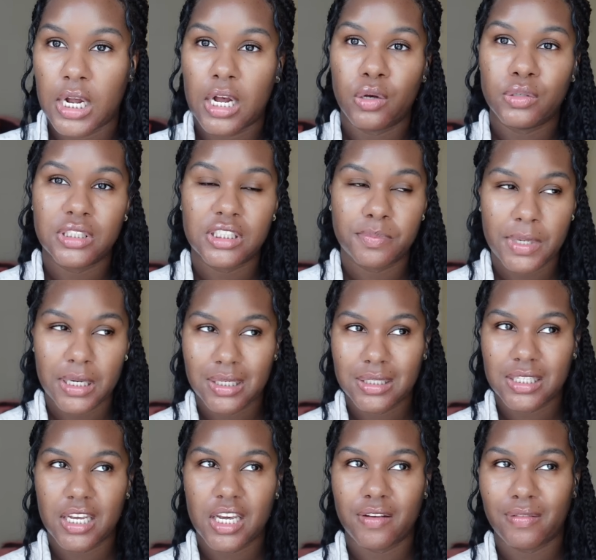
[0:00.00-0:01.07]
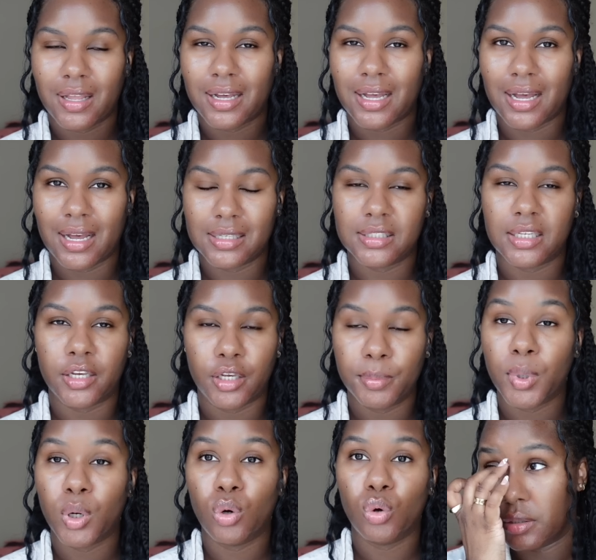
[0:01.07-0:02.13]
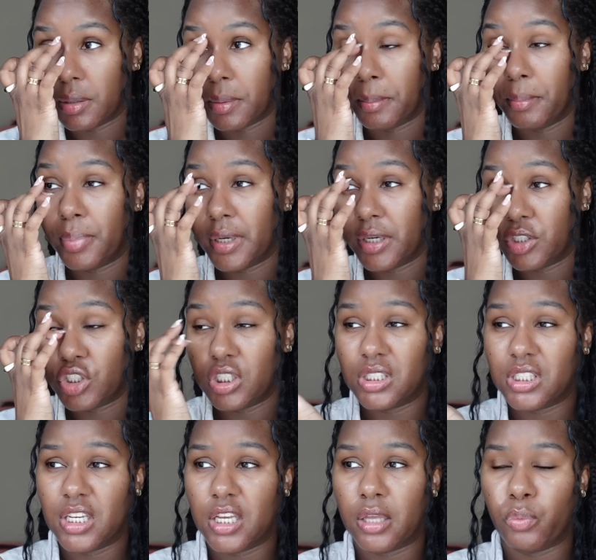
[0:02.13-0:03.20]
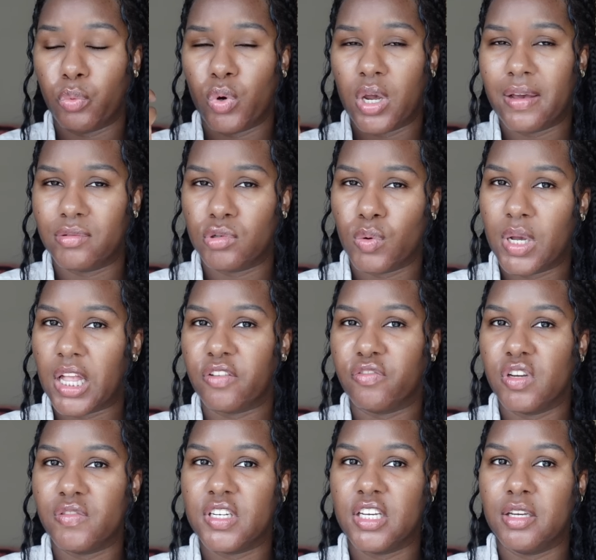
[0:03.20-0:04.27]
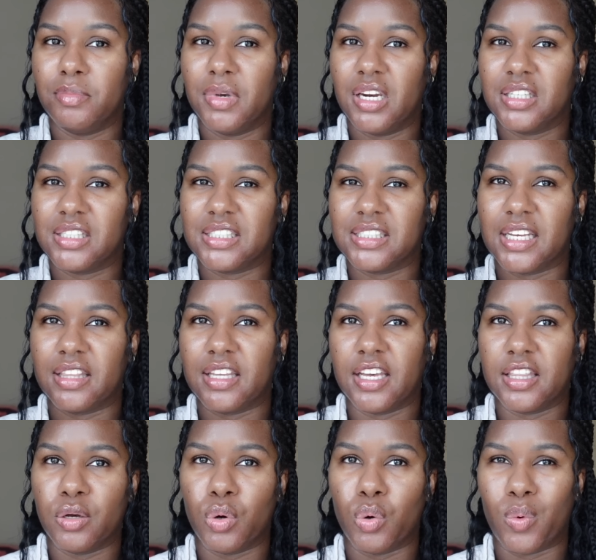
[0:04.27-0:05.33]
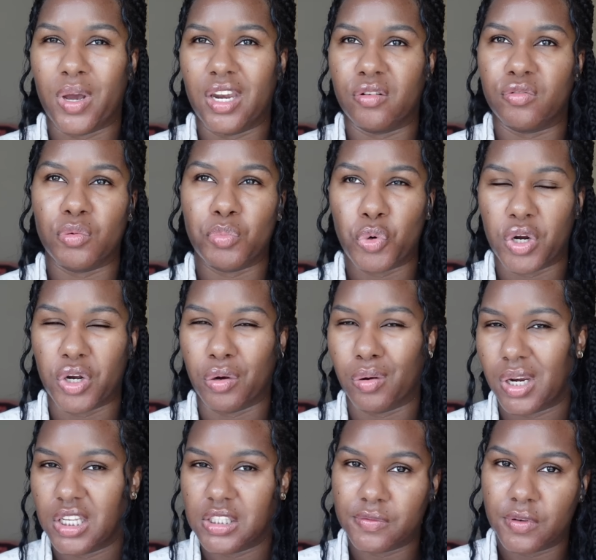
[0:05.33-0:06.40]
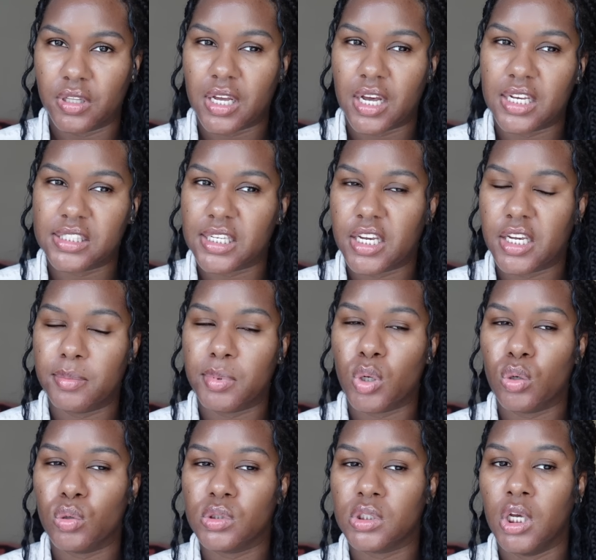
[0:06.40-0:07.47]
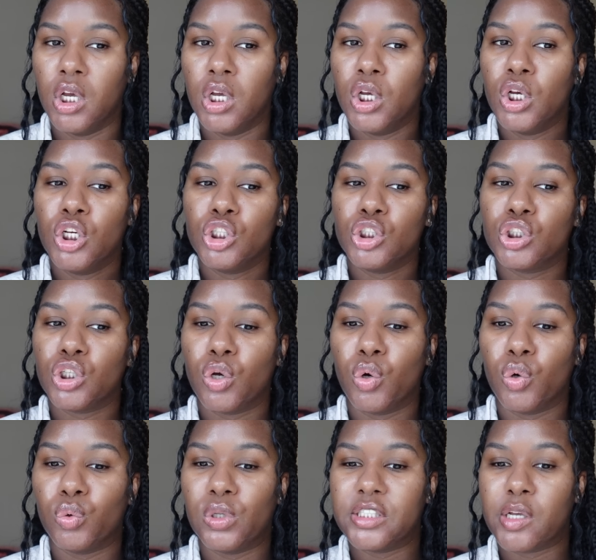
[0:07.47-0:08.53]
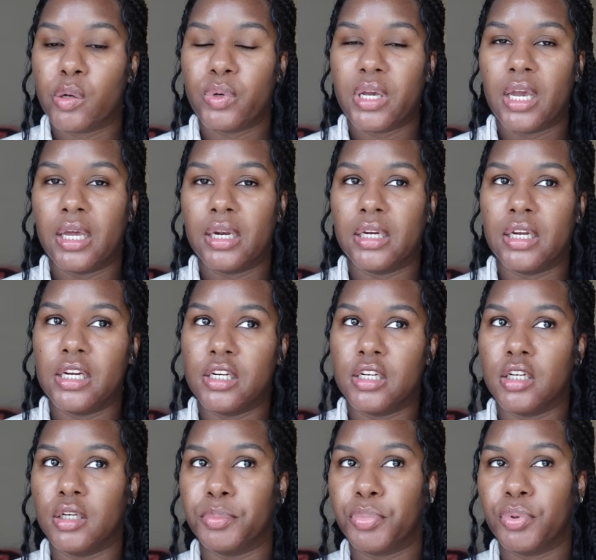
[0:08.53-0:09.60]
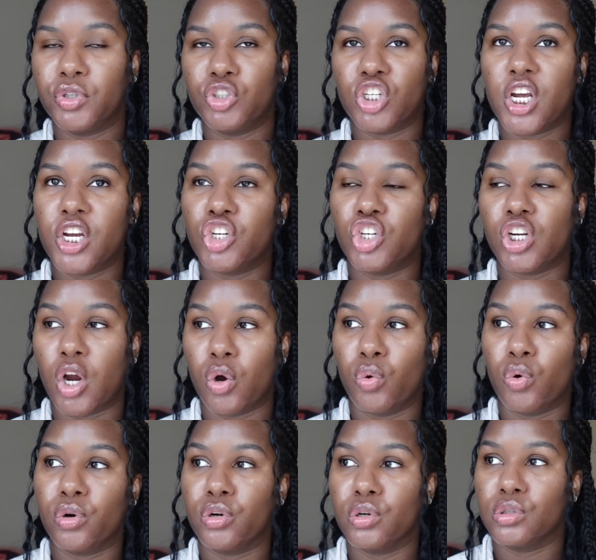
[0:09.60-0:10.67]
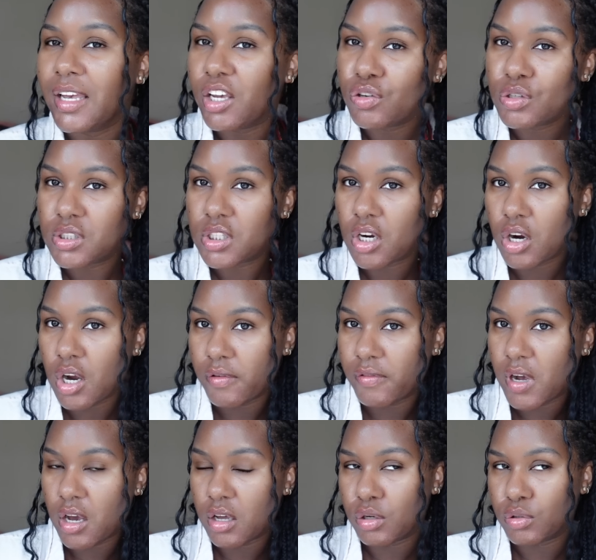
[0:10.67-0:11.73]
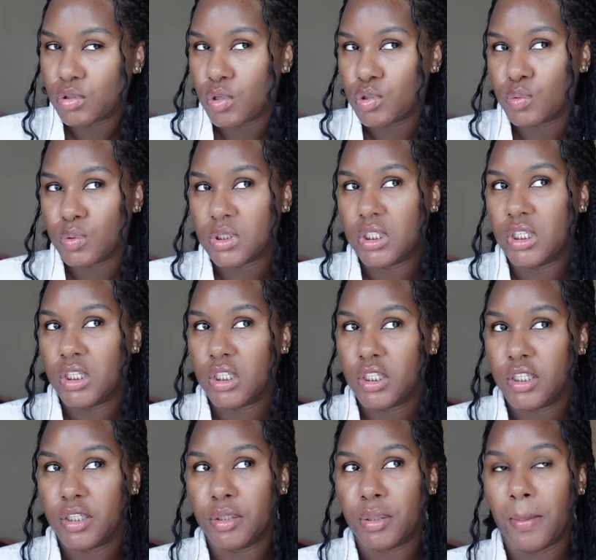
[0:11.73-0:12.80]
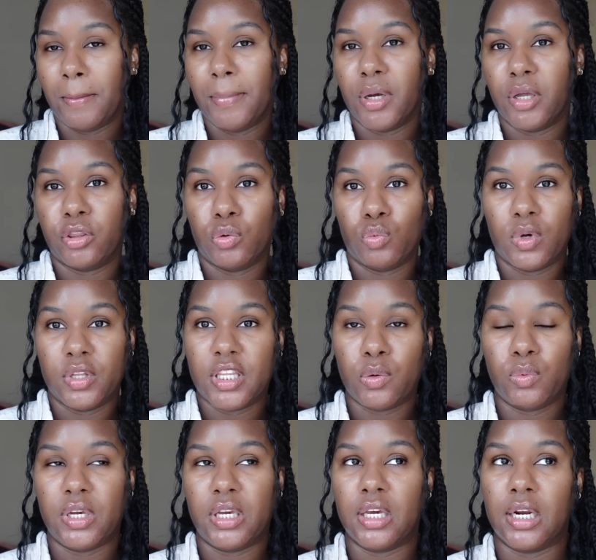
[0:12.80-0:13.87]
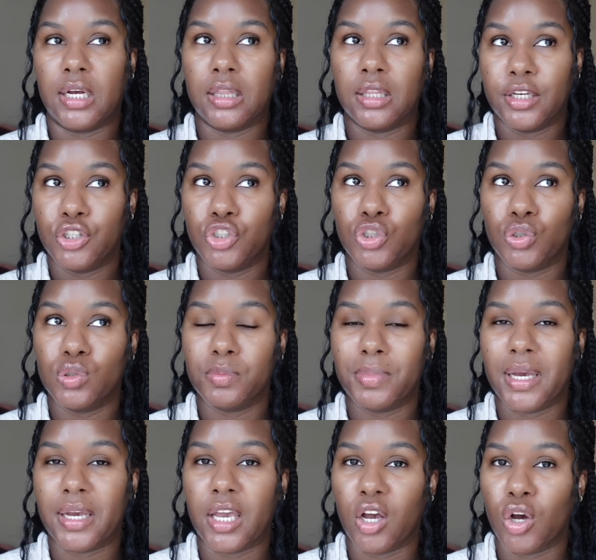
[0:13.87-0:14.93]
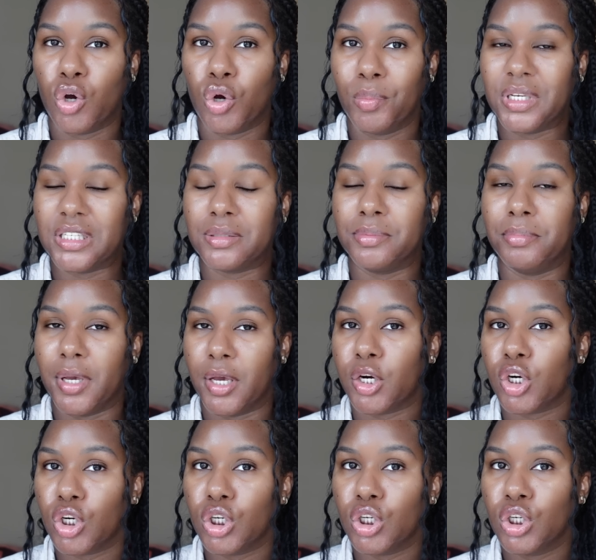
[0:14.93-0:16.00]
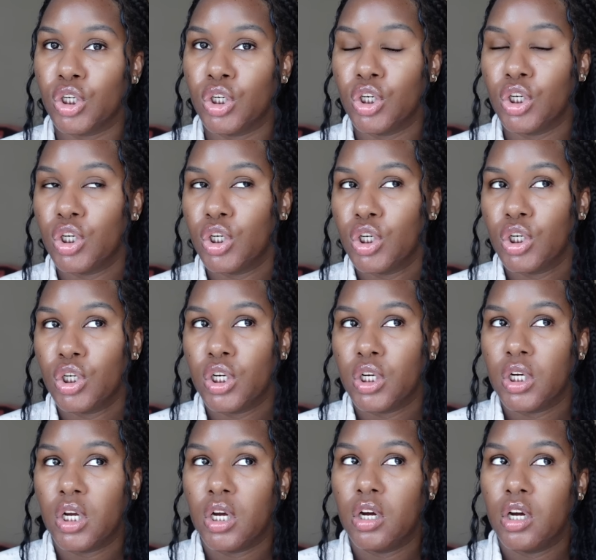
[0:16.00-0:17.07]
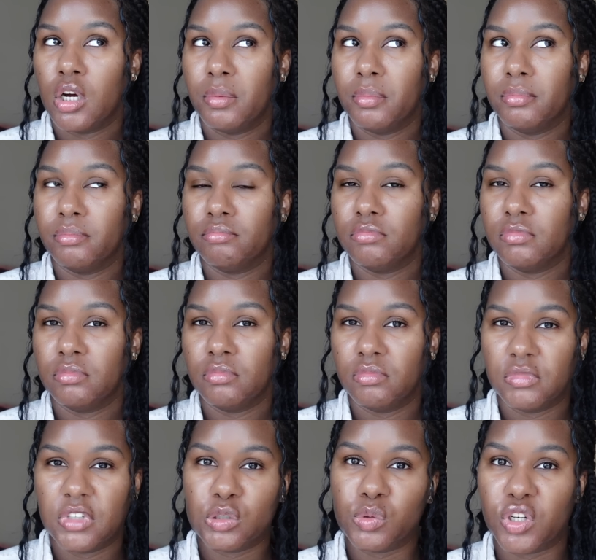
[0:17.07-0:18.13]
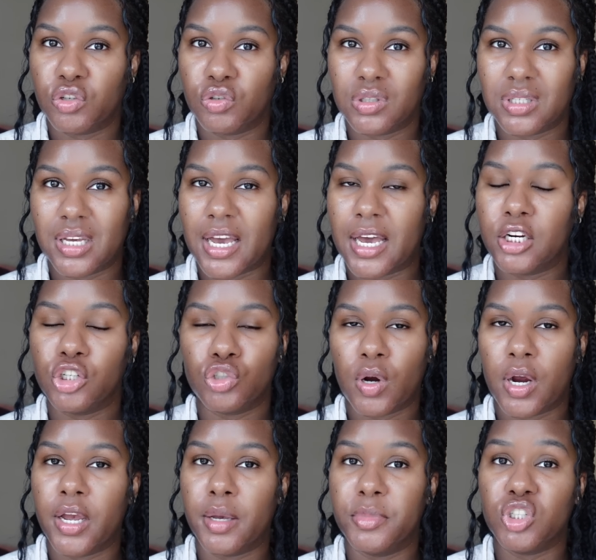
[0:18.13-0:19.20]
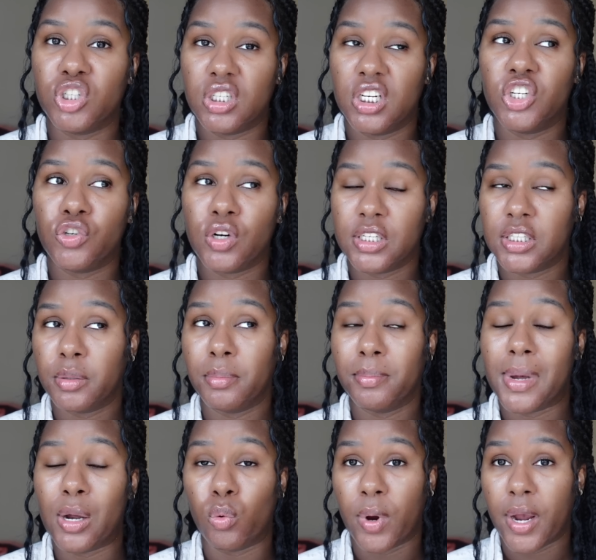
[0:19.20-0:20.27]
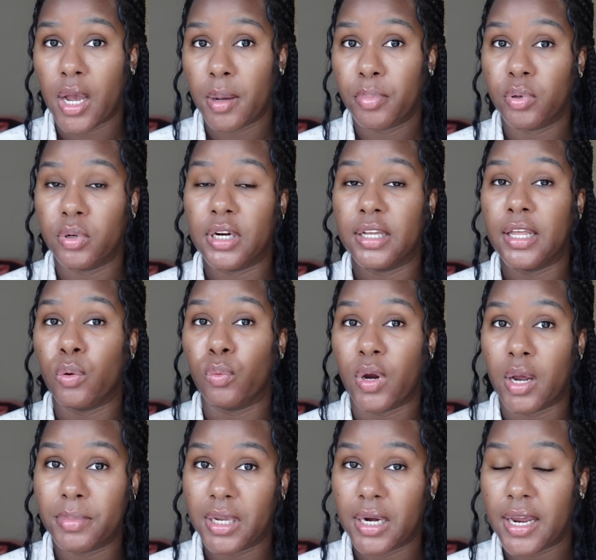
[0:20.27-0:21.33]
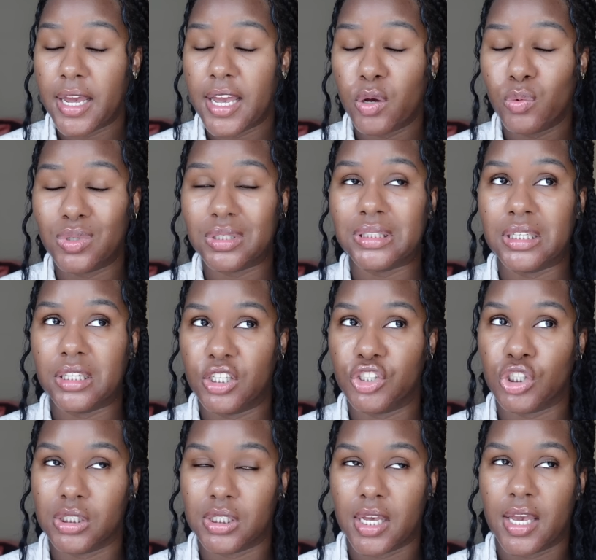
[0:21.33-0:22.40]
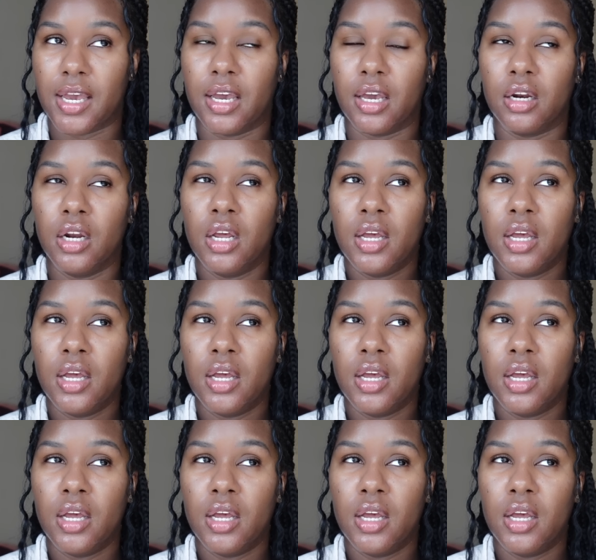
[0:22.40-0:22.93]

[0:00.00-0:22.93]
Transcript: I was expecting to have like an acai bowl, but she said we'll have to wait like 15 minutes because I think they were waiting for more ingredients for the acai bowls. So that's how we had to end up changing our order. Kendra said her avocado toast was good, but the one that we get at Clean Juice back at home is better. Um, that's what Kendra said. I didn't try it, but she did try some of my wrap. Now that wrap that I had was delicious. It had